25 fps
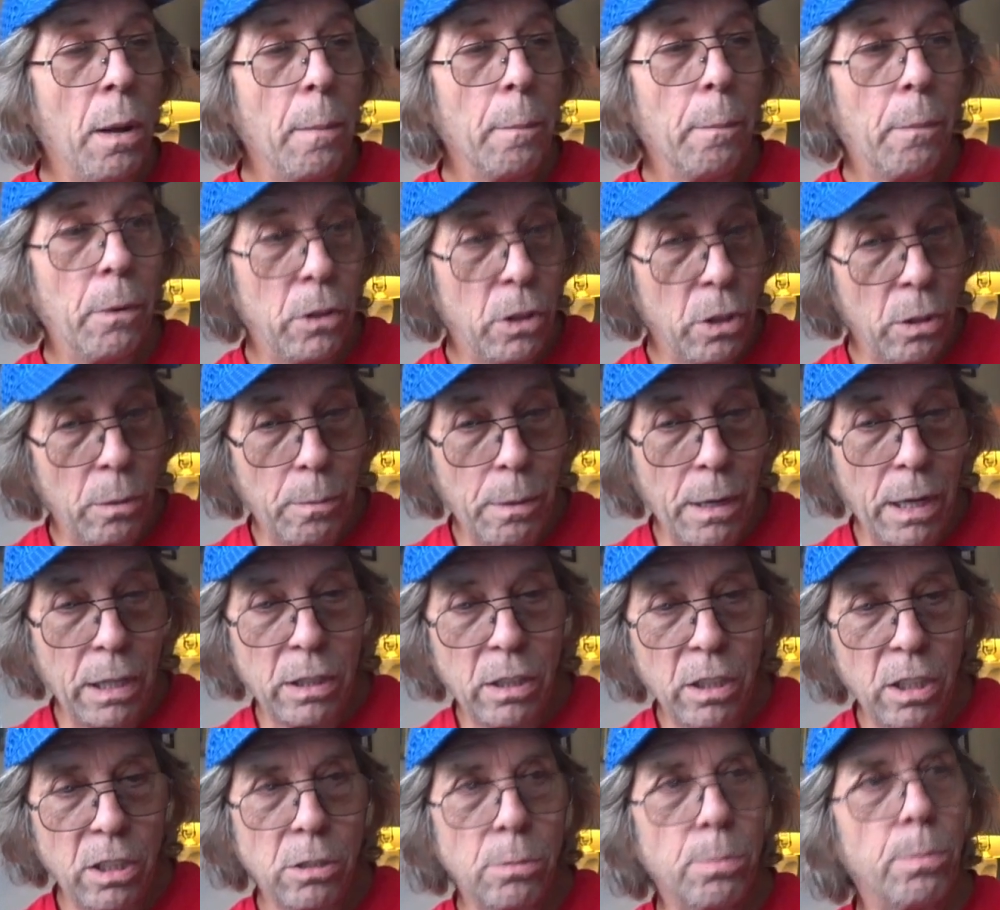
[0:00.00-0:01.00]
but they're about
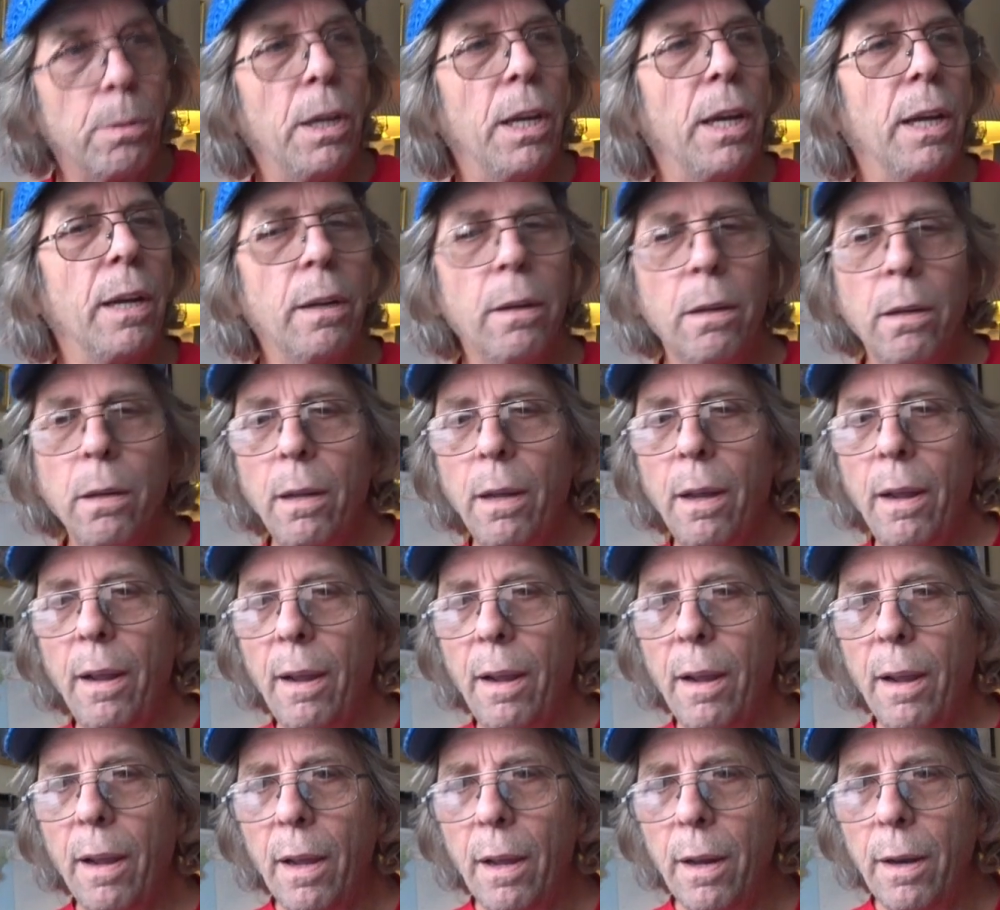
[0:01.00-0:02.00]
this big,
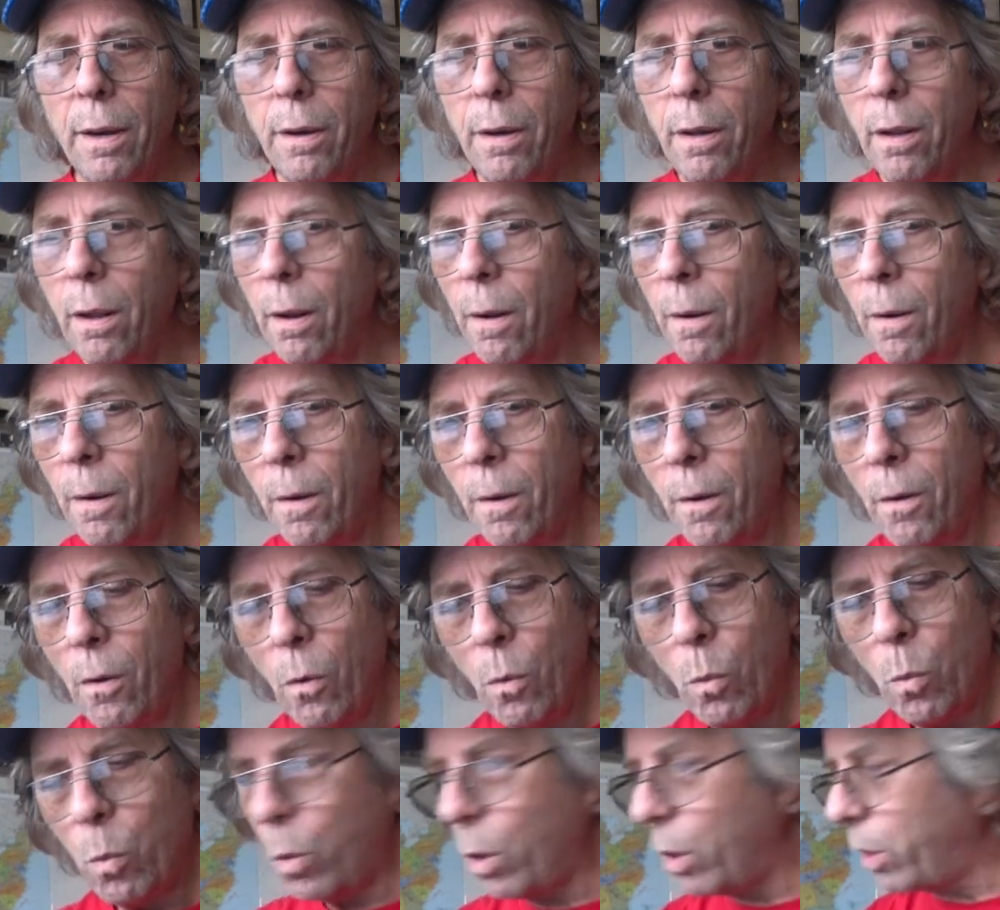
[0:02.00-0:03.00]
and
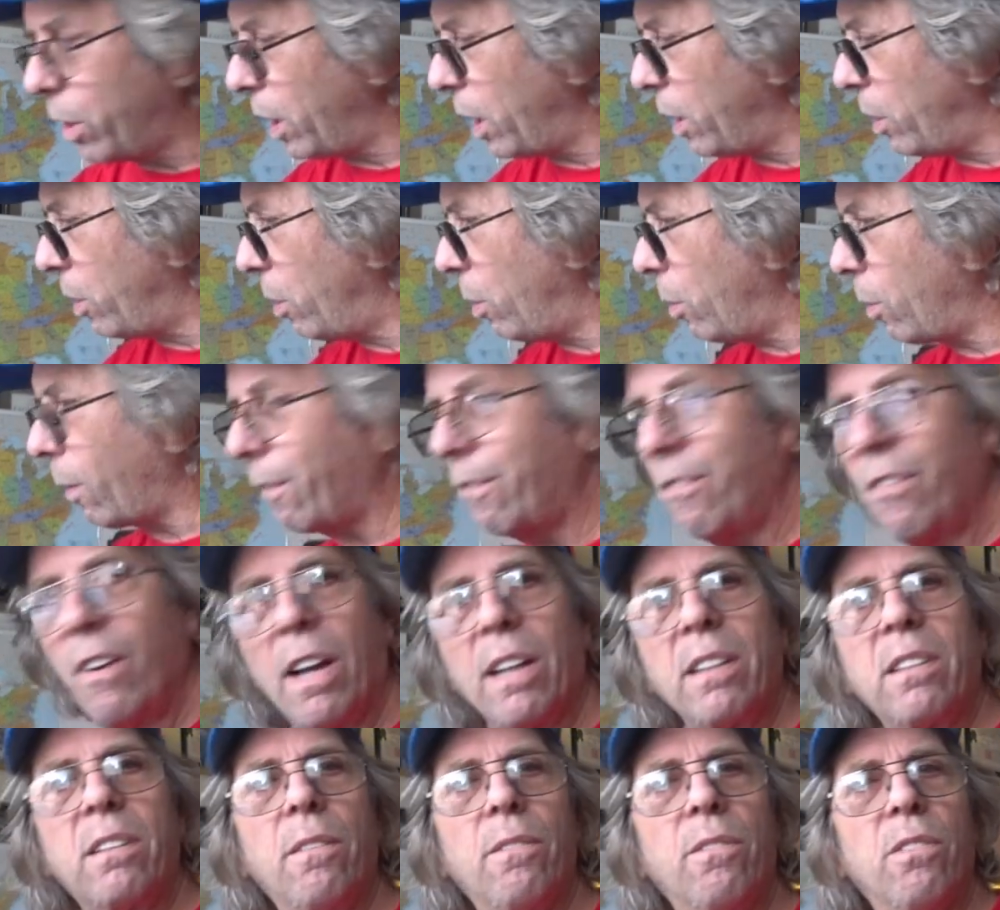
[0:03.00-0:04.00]
what they do
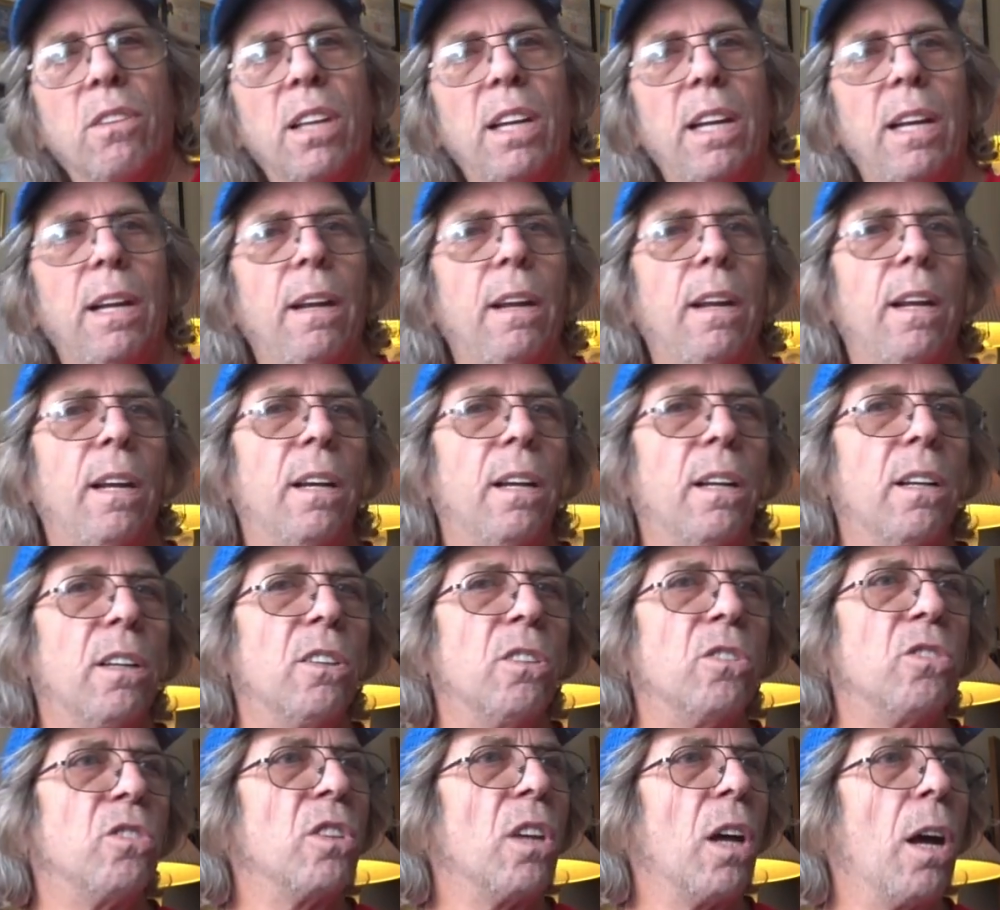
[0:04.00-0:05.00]
effectively
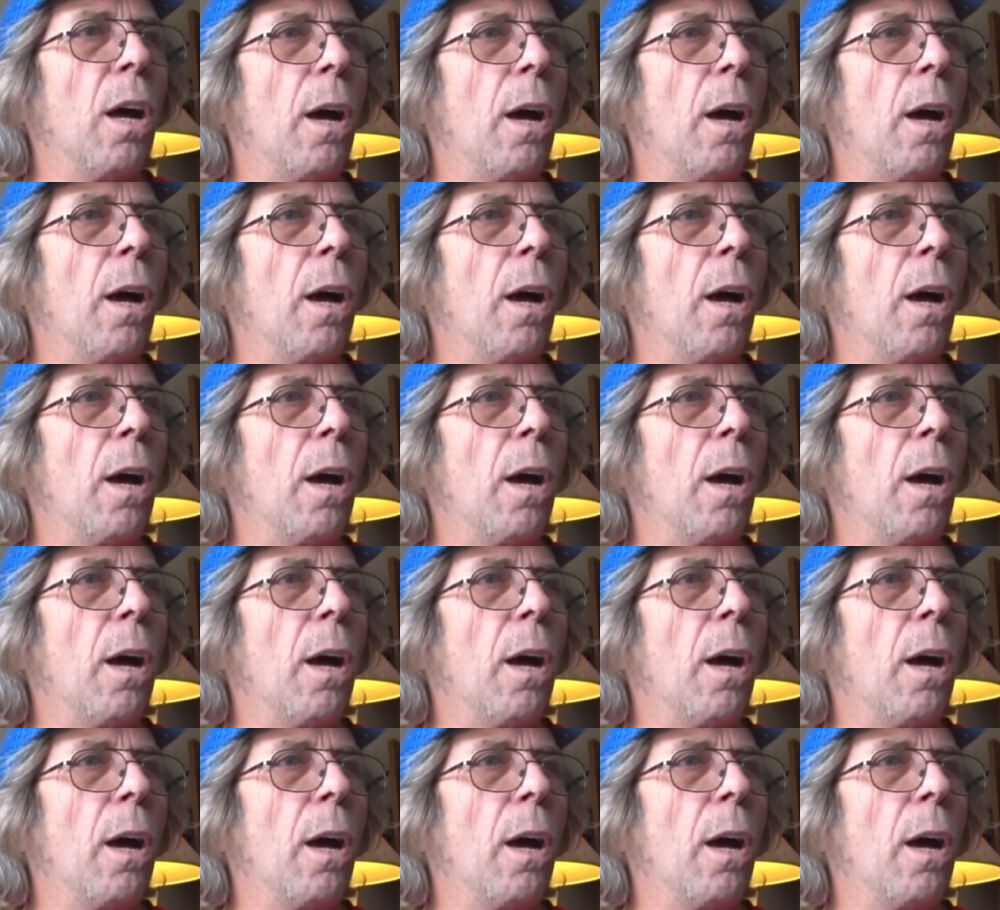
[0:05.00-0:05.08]
is